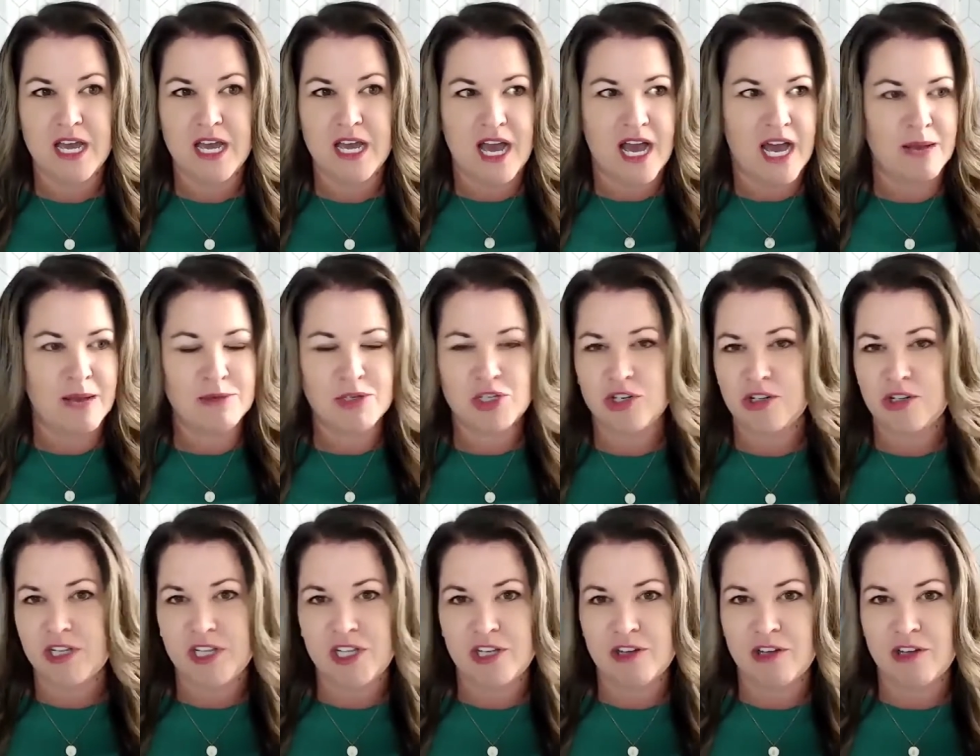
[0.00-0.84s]
I'm
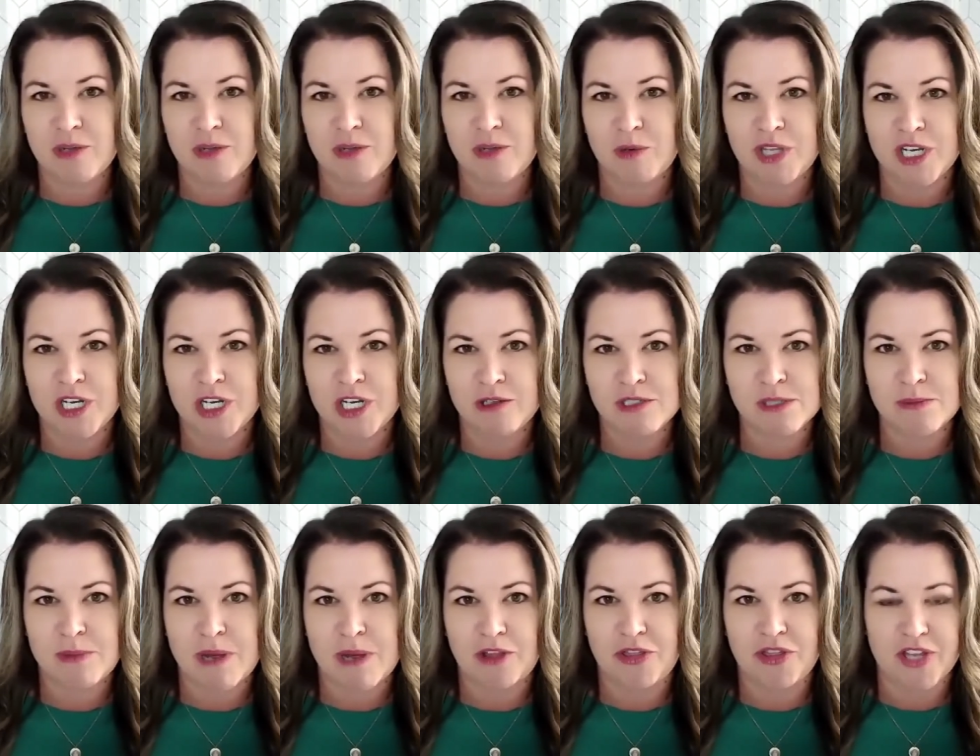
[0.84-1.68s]
surely the only one that knows
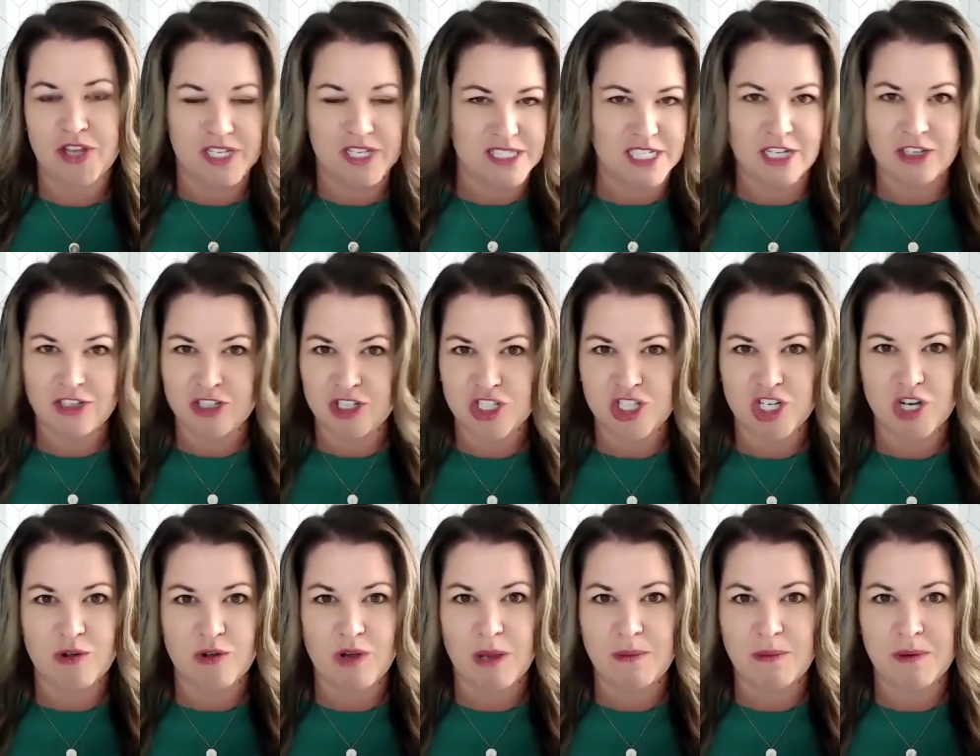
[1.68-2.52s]
about this. I'll just
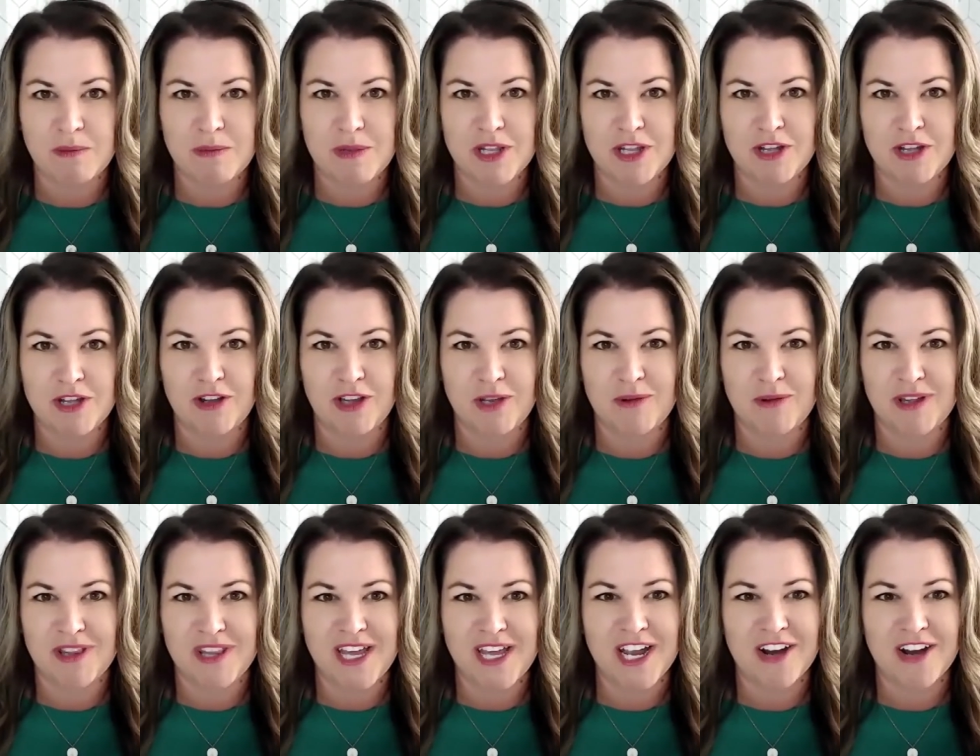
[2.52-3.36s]
show up and be the only one
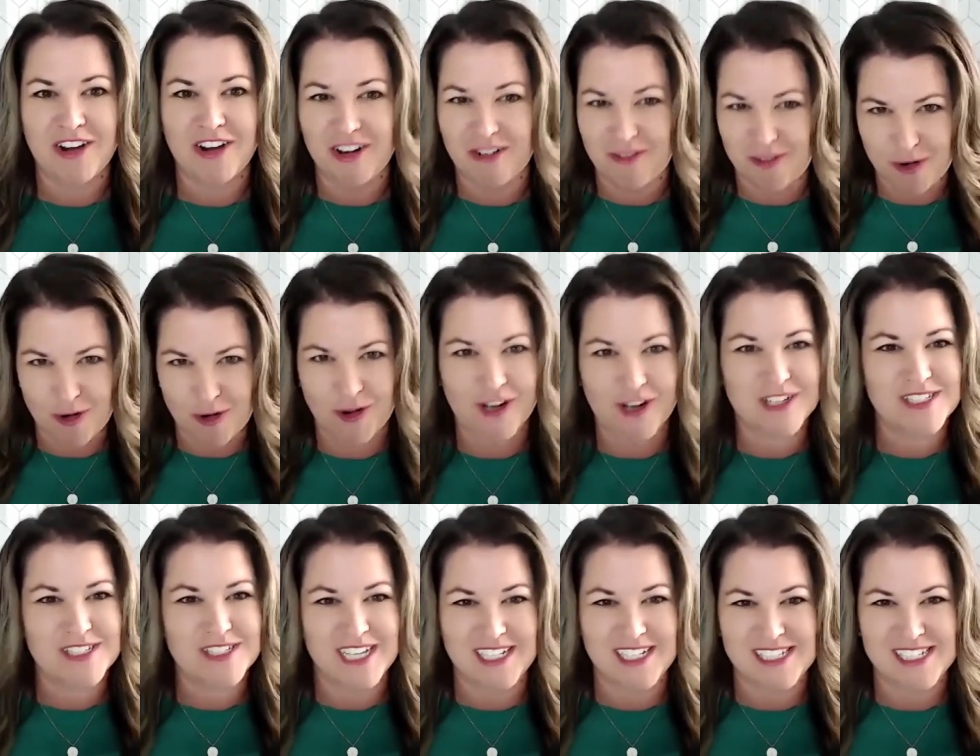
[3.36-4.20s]
there. And of
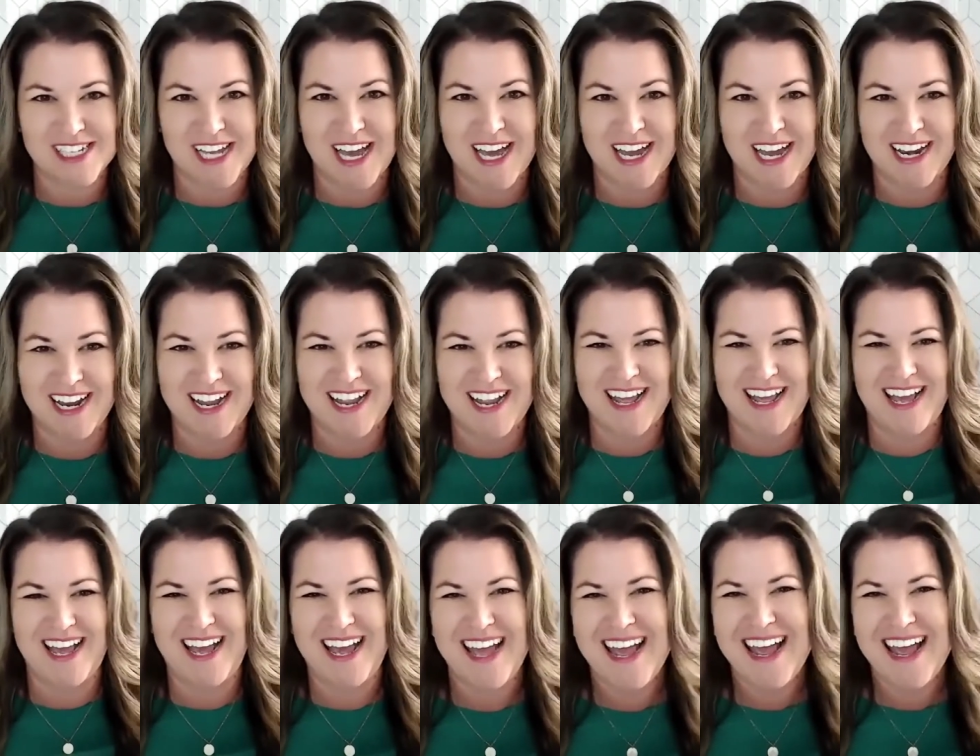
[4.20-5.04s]
course, that's not
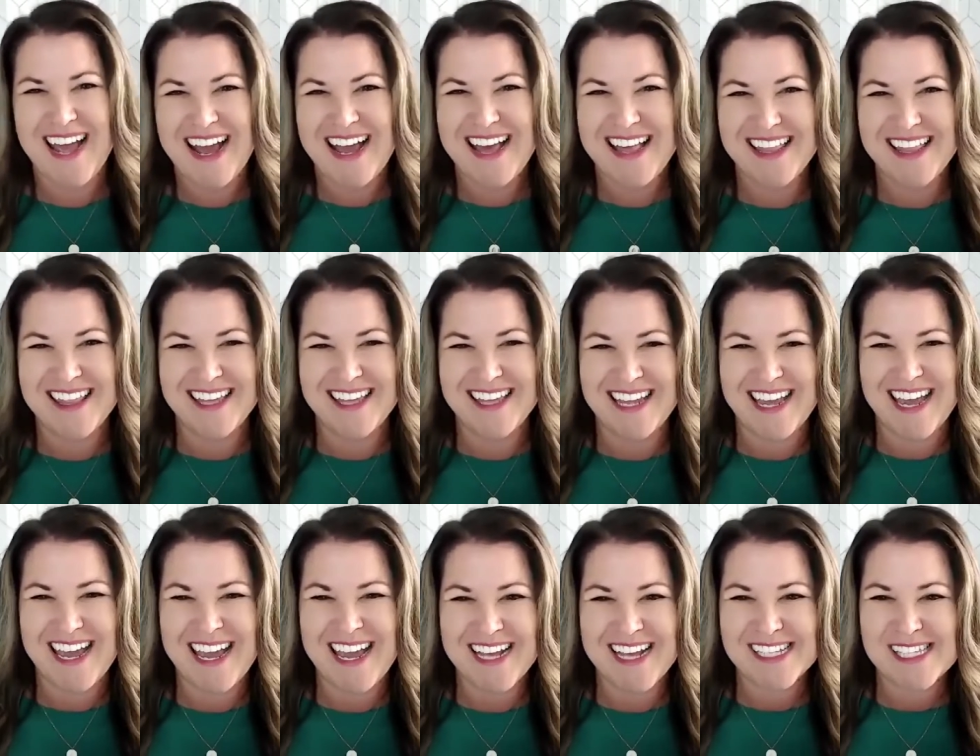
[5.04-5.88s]
the
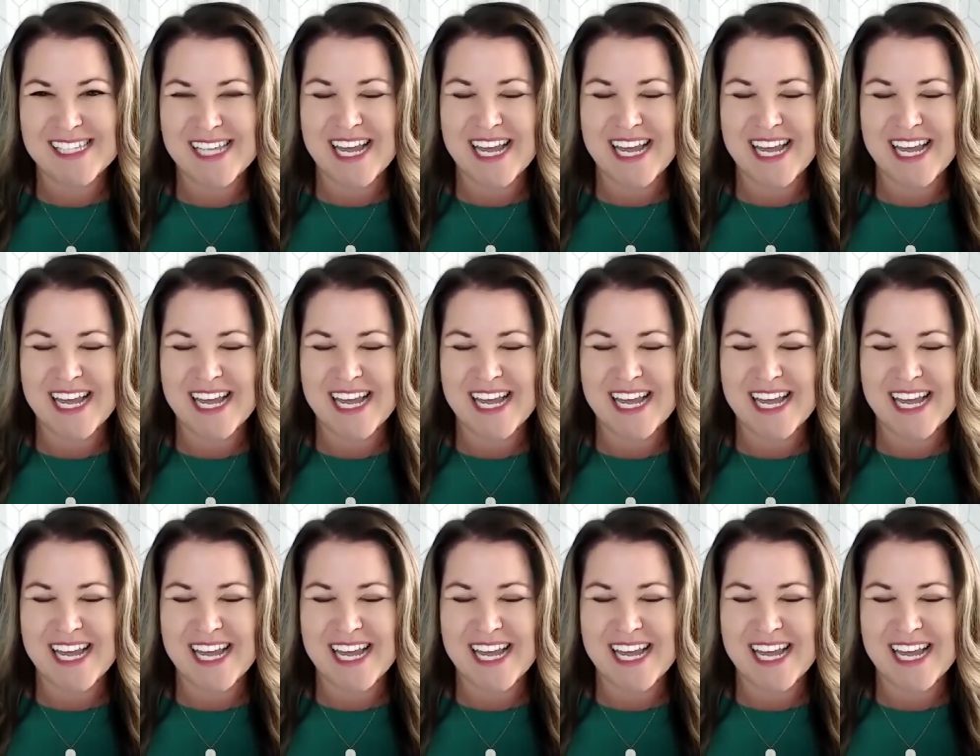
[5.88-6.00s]
case.